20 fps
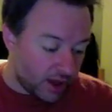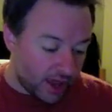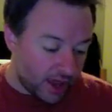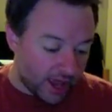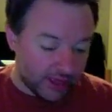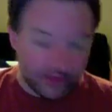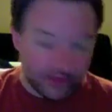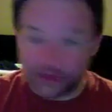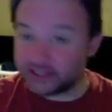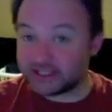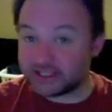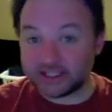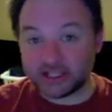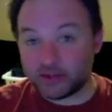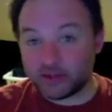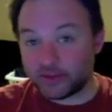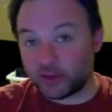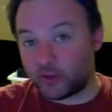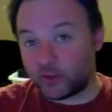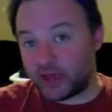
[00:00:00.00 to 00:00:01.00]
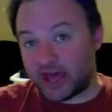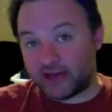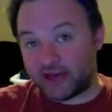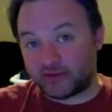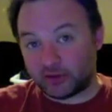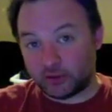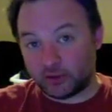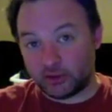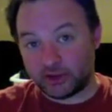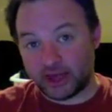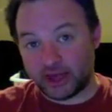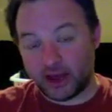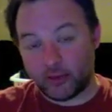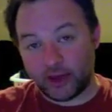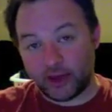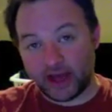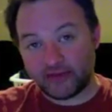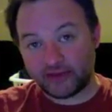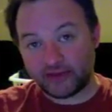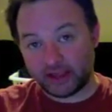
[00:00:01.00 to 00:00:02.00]
And this is something we have to look at.
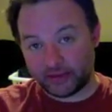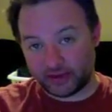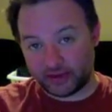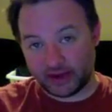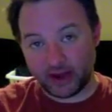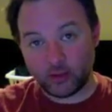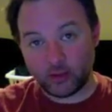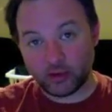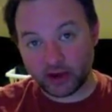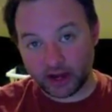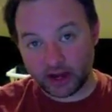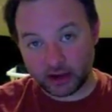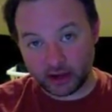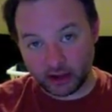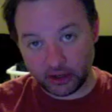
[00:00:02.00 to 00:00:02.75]
We have to get the network